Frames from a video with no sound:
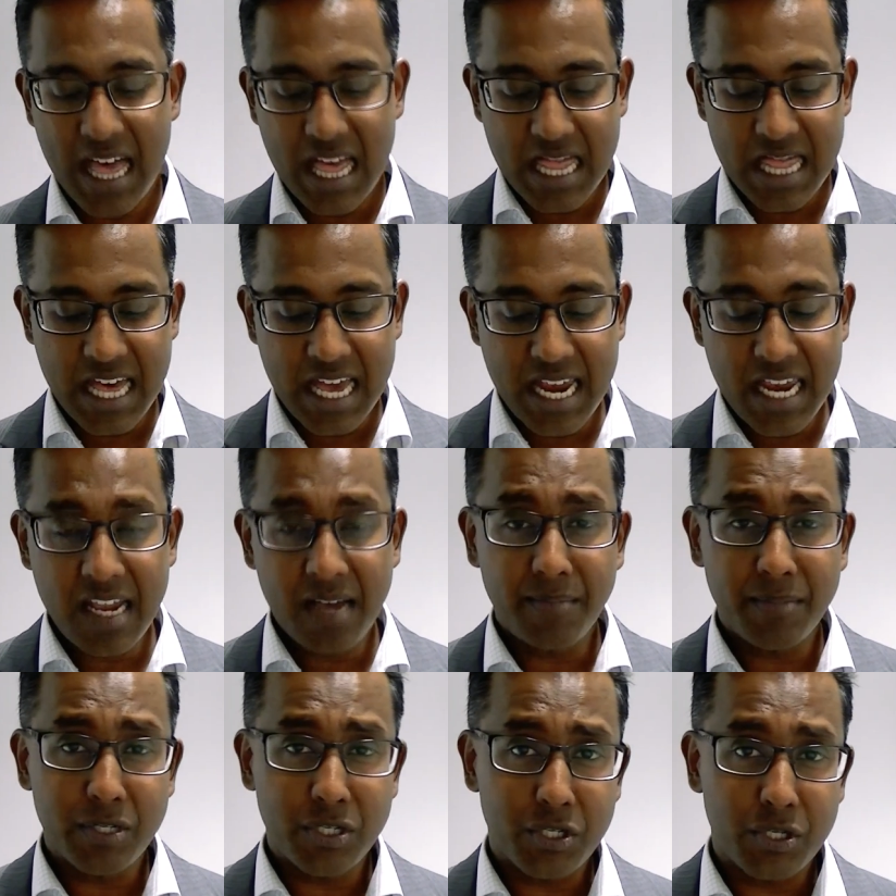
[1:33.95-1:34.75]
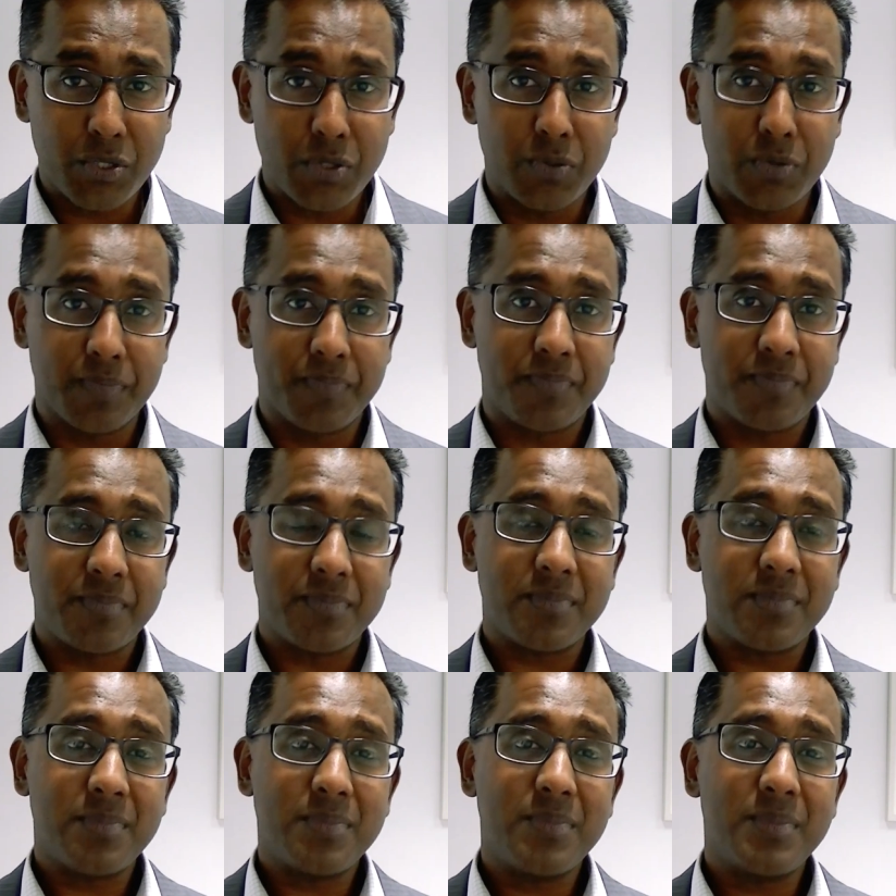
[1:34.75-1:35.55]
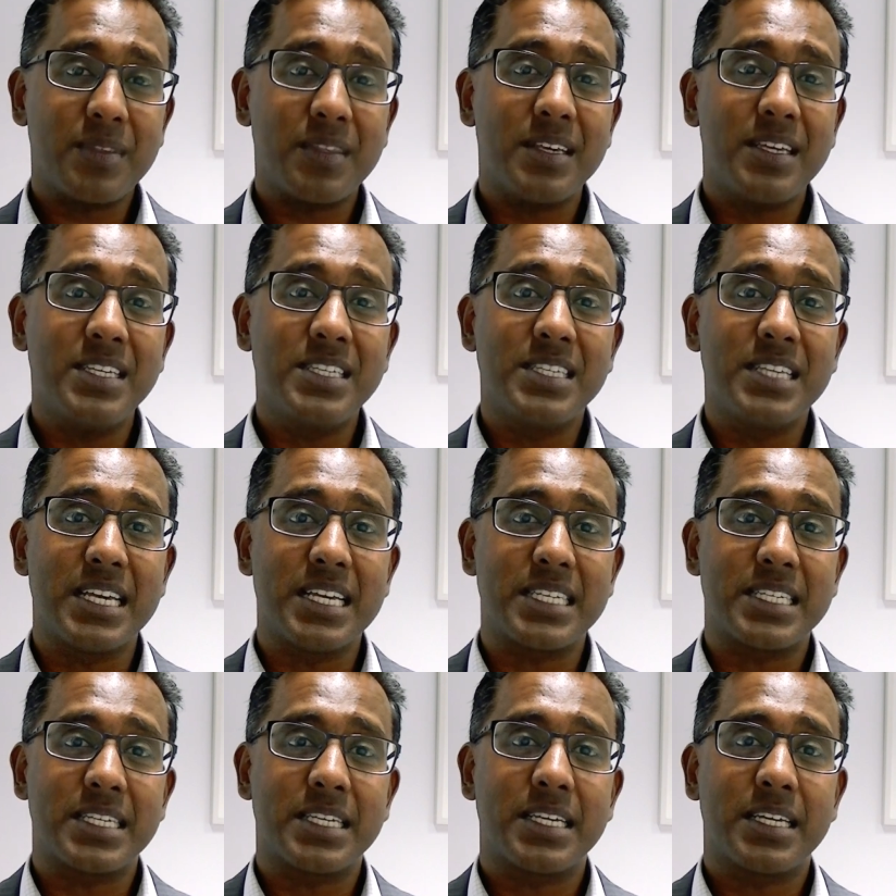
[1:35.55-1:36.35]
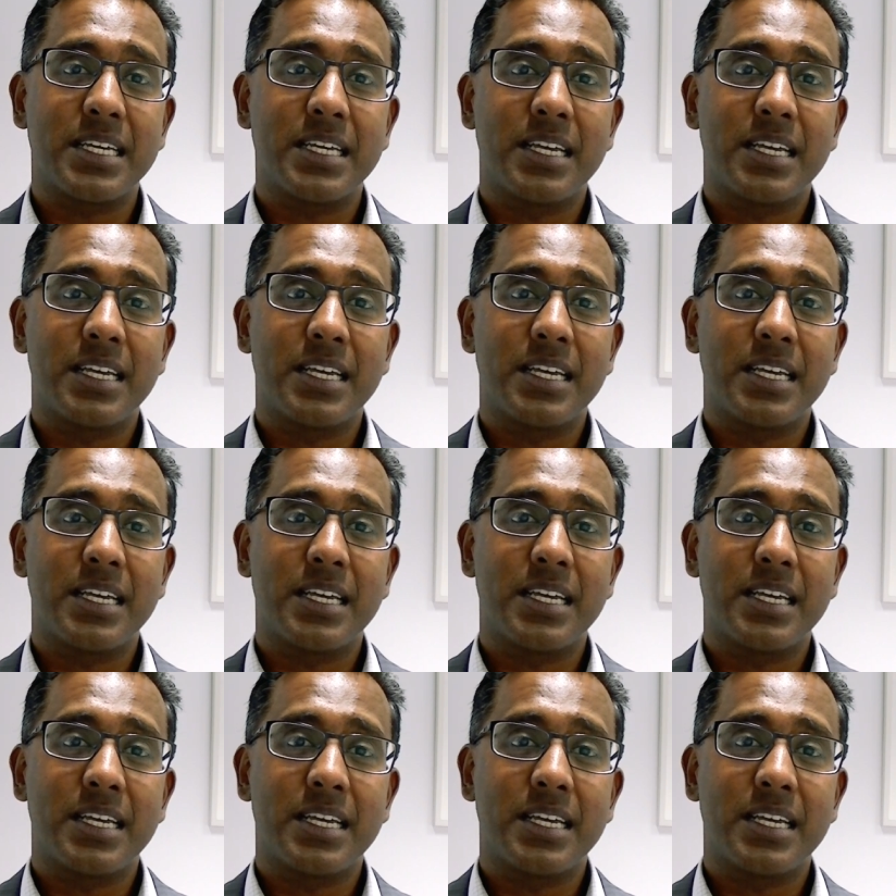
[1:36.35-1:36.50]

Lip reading: Then number two is this.